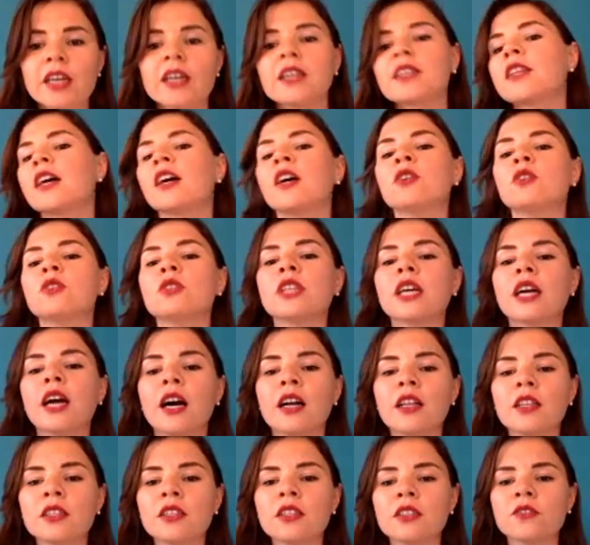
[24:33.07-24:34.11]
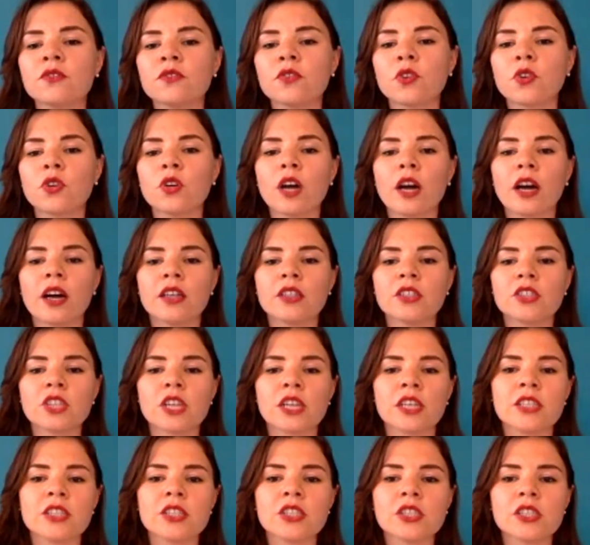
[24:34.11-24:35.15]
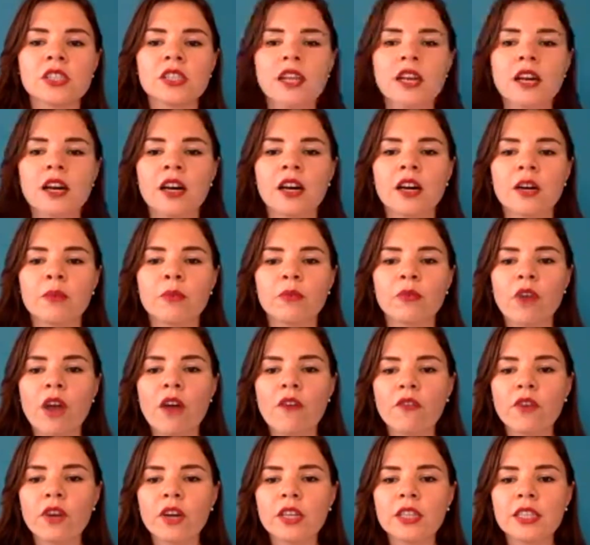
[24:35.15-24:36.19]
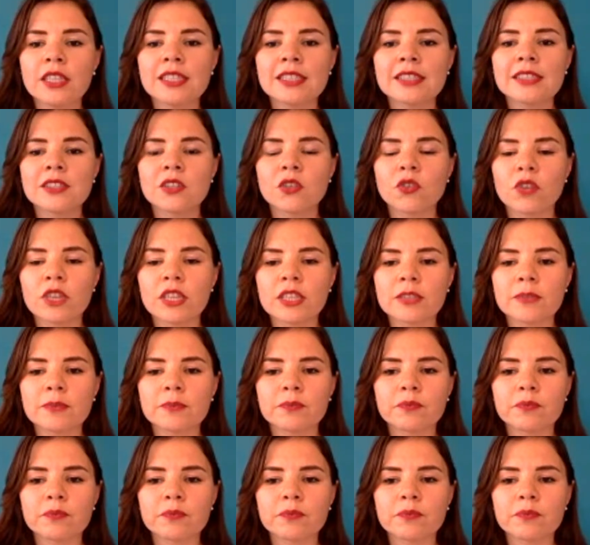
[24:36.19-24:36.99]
Now the color for Archangel Raphael is green.